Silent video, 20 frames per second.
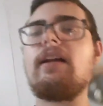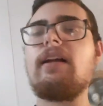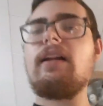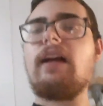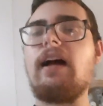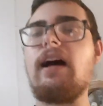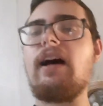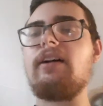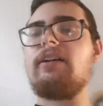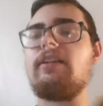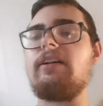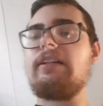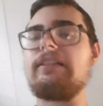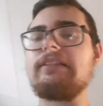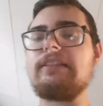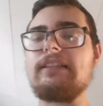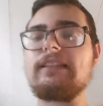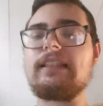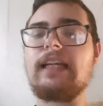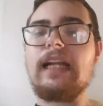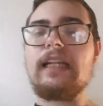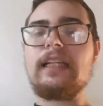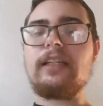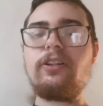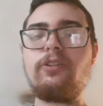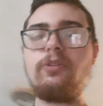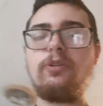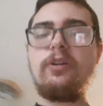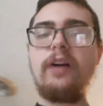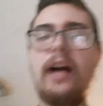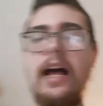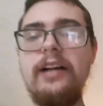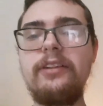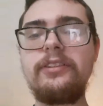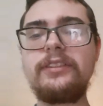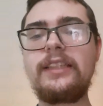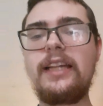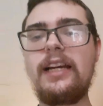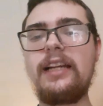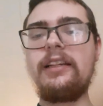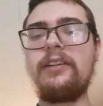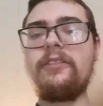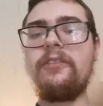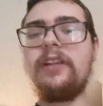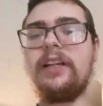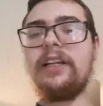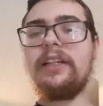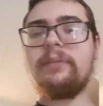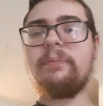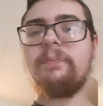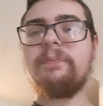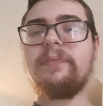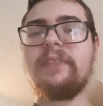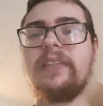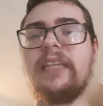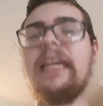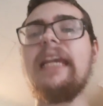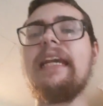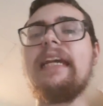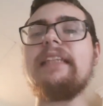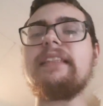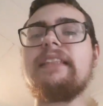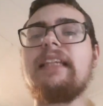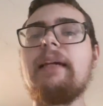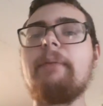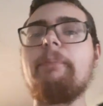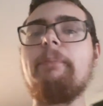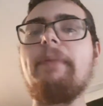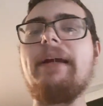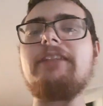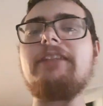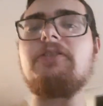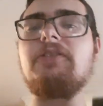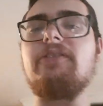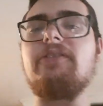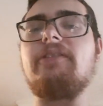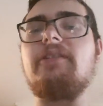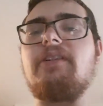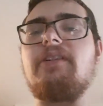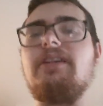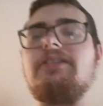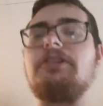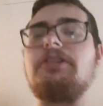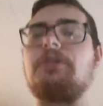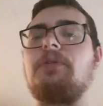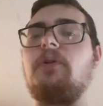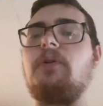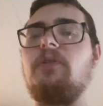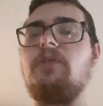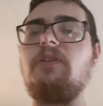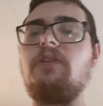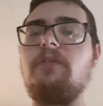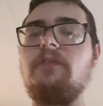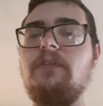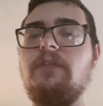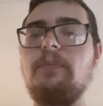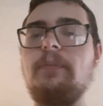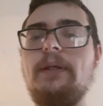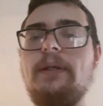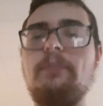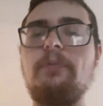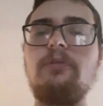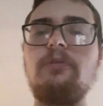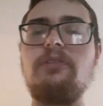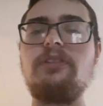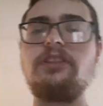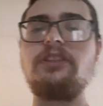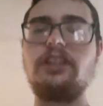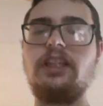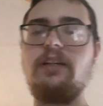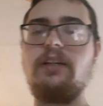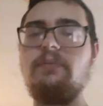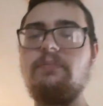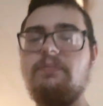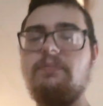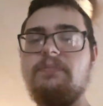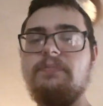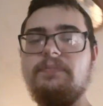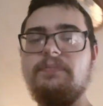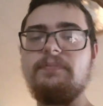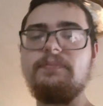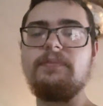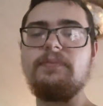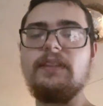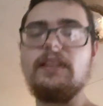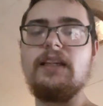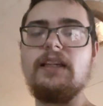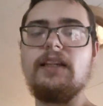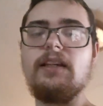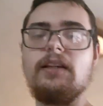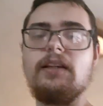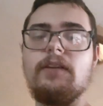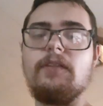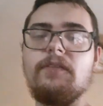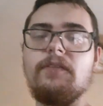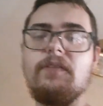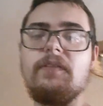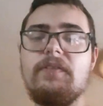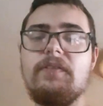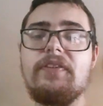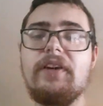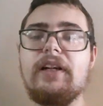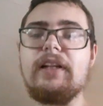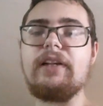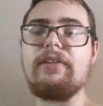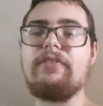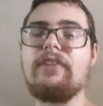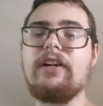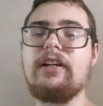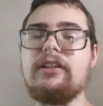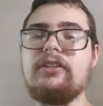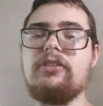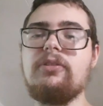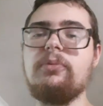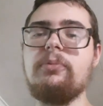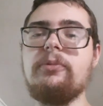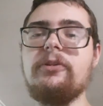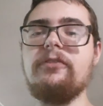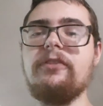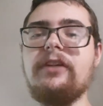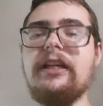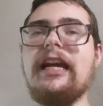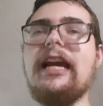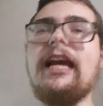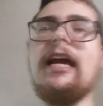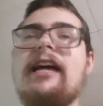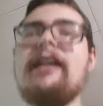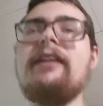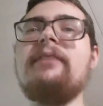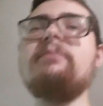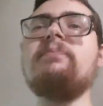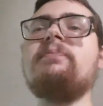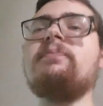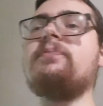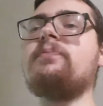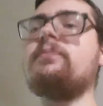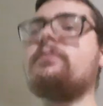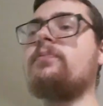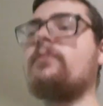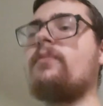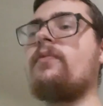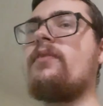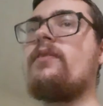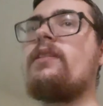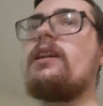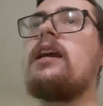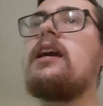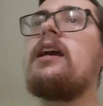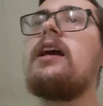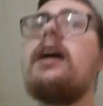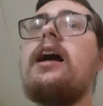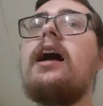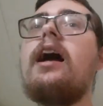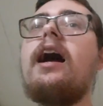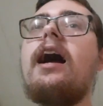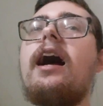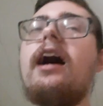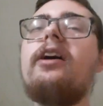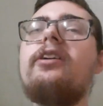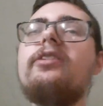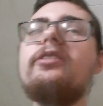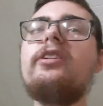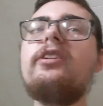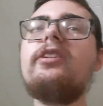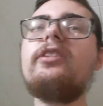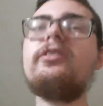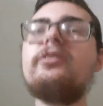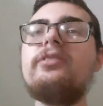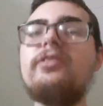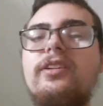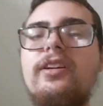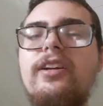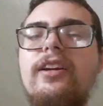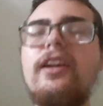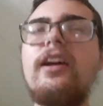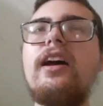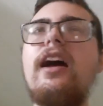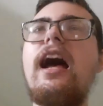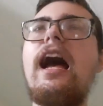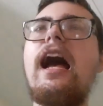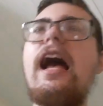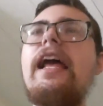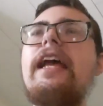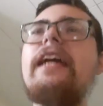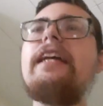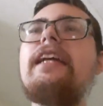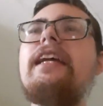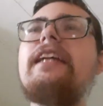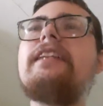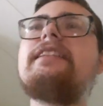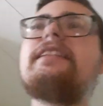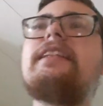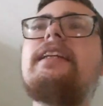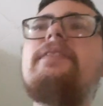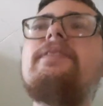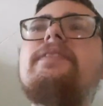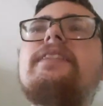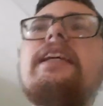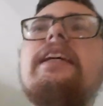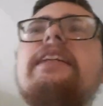uh, it's just kind of cool how it's kind of like he has like mental control over people and shit. Very very cool movie. And I don't know. It, it seems like